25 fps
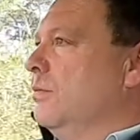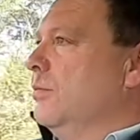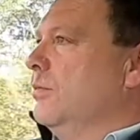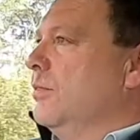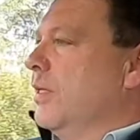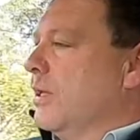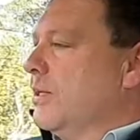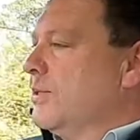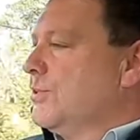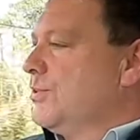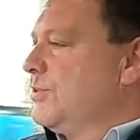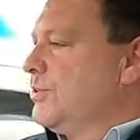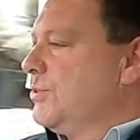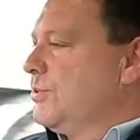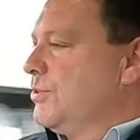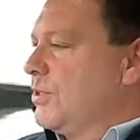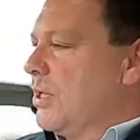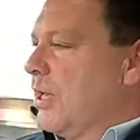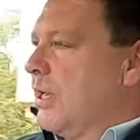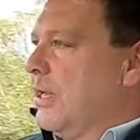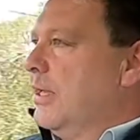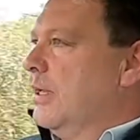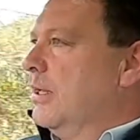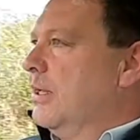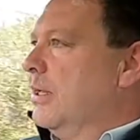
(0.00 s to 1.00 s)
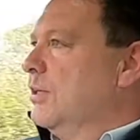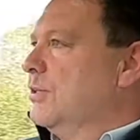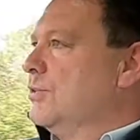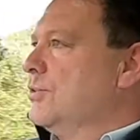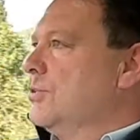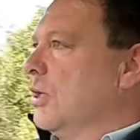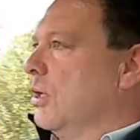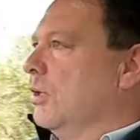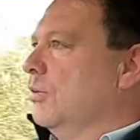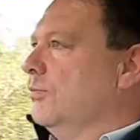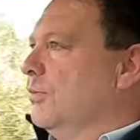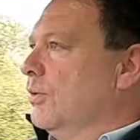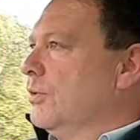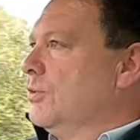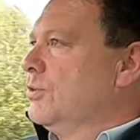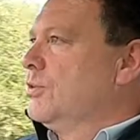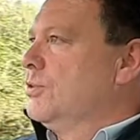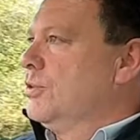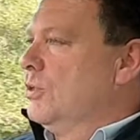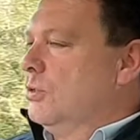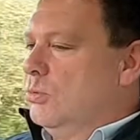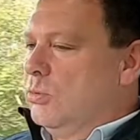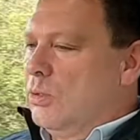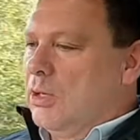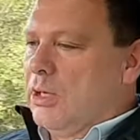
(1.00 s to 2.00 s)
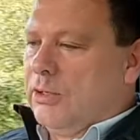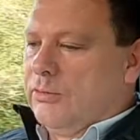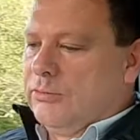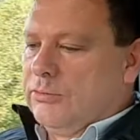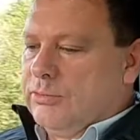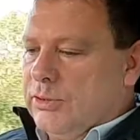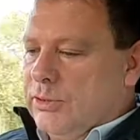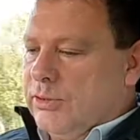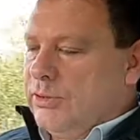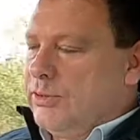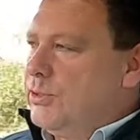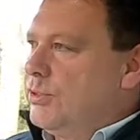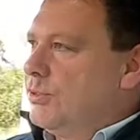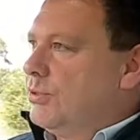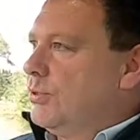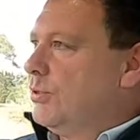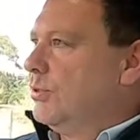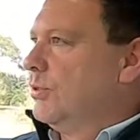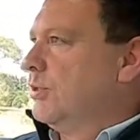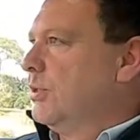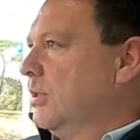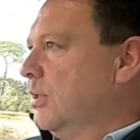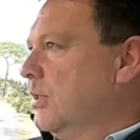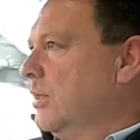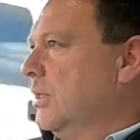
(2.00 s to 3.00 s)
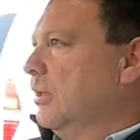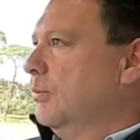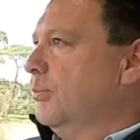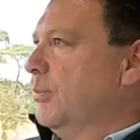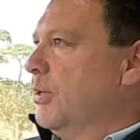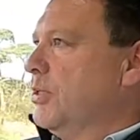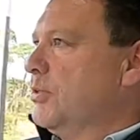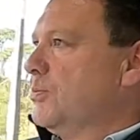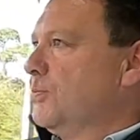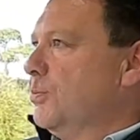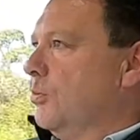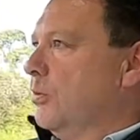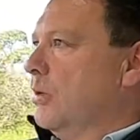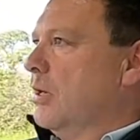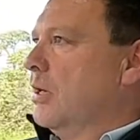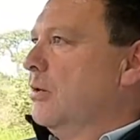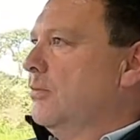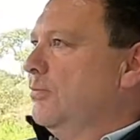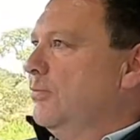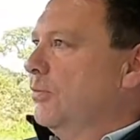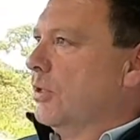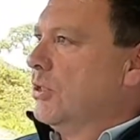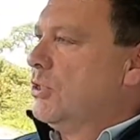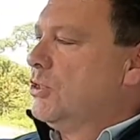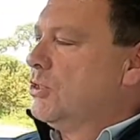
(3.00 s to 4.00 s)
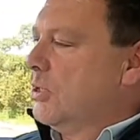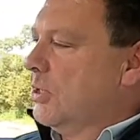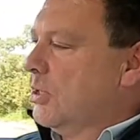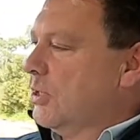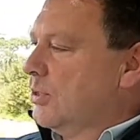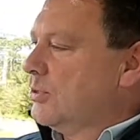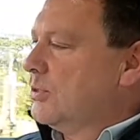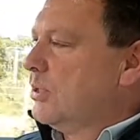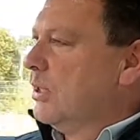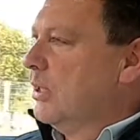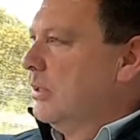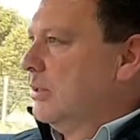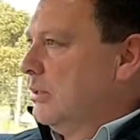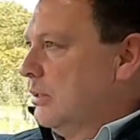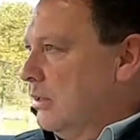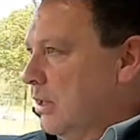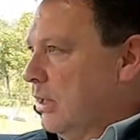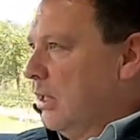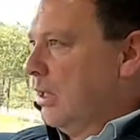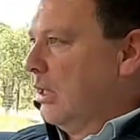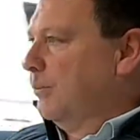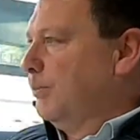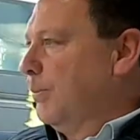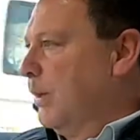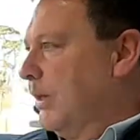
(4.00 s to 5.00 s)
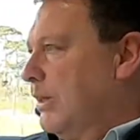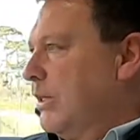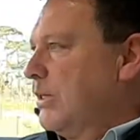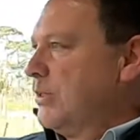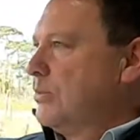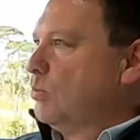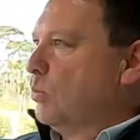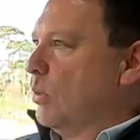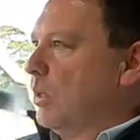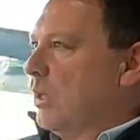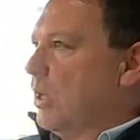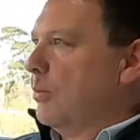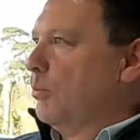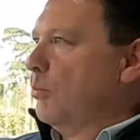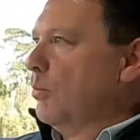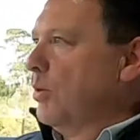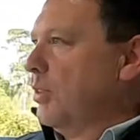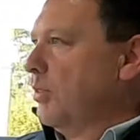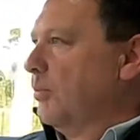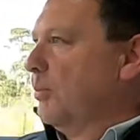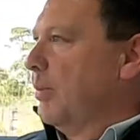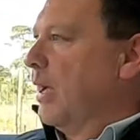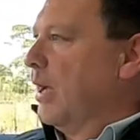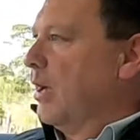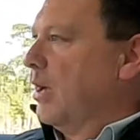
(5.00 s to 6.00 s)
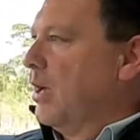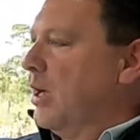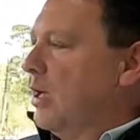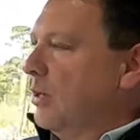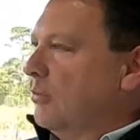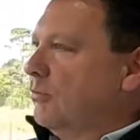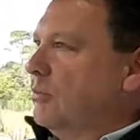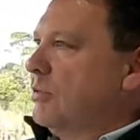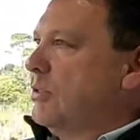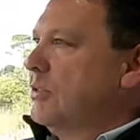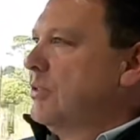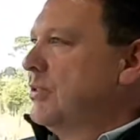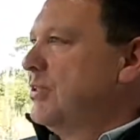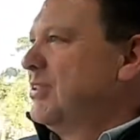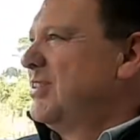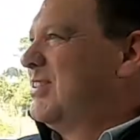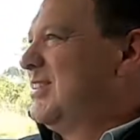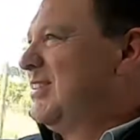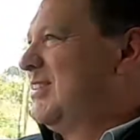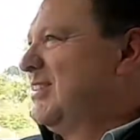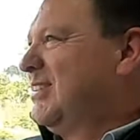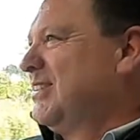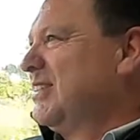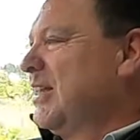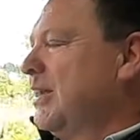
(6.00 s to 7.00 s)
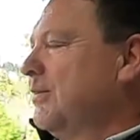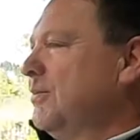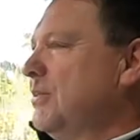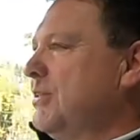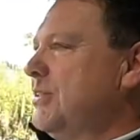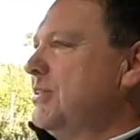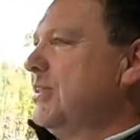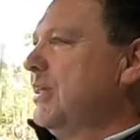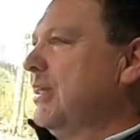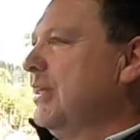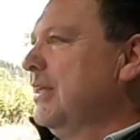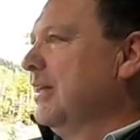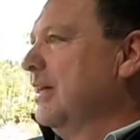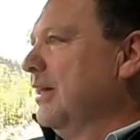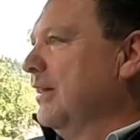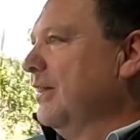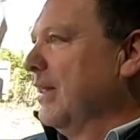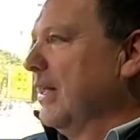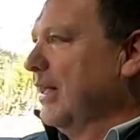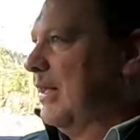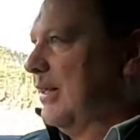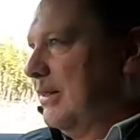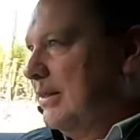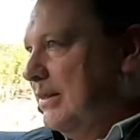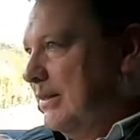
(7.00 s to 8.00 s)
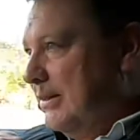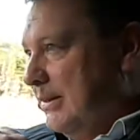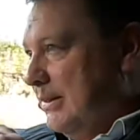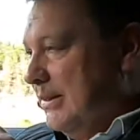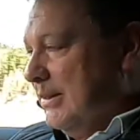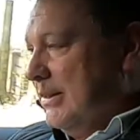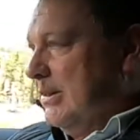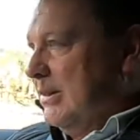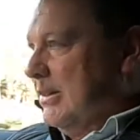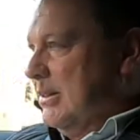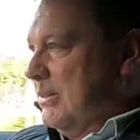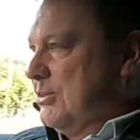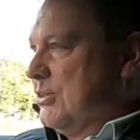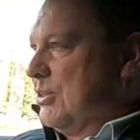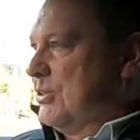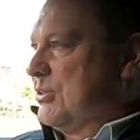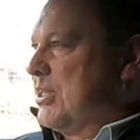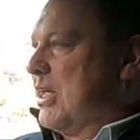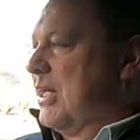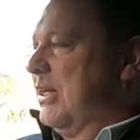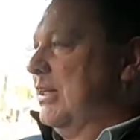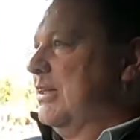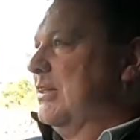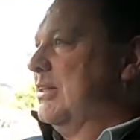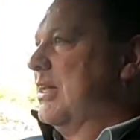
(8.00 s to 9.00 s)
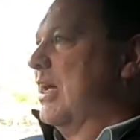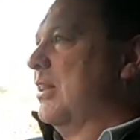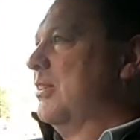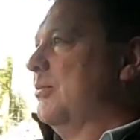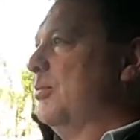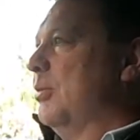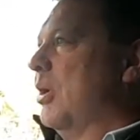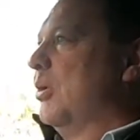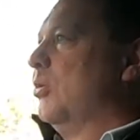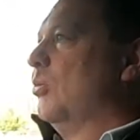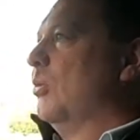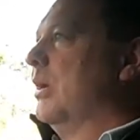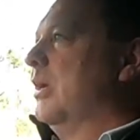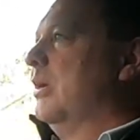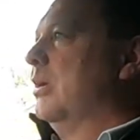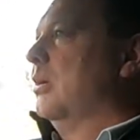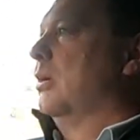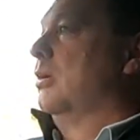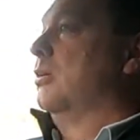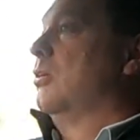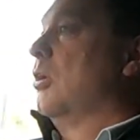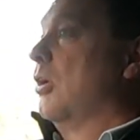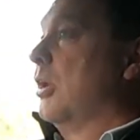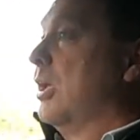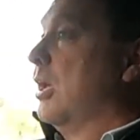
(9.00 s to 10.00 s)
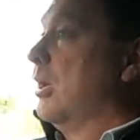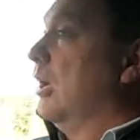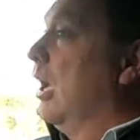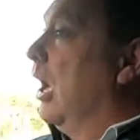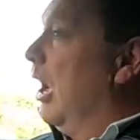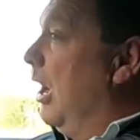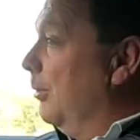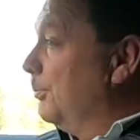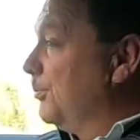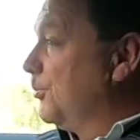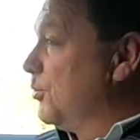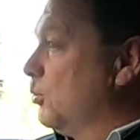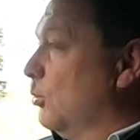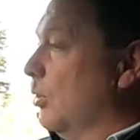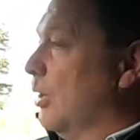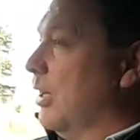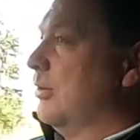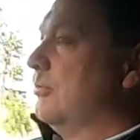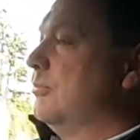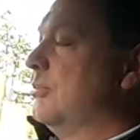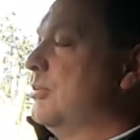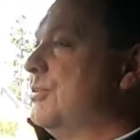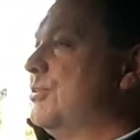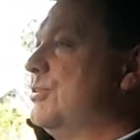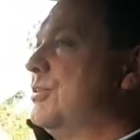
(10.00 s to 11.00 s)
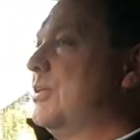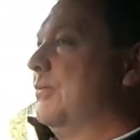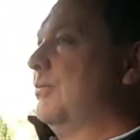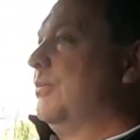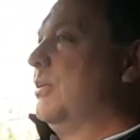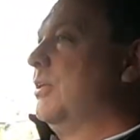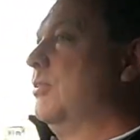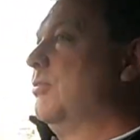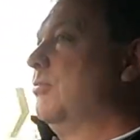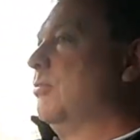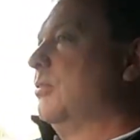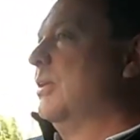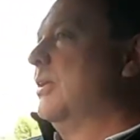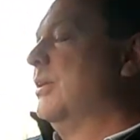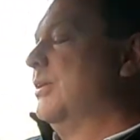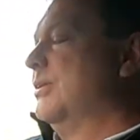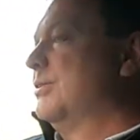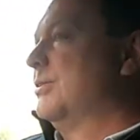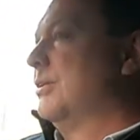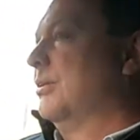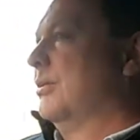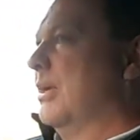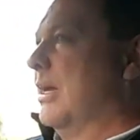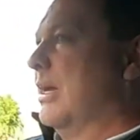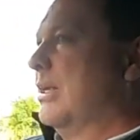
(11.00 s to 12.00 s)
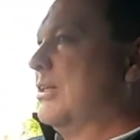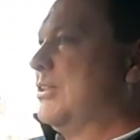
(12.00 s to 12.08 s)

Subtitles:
They're saying it's over 200 kilometers per hour fully charged. I picked this one up with about 170, and then just heading down the motorway I got it up to 173, so it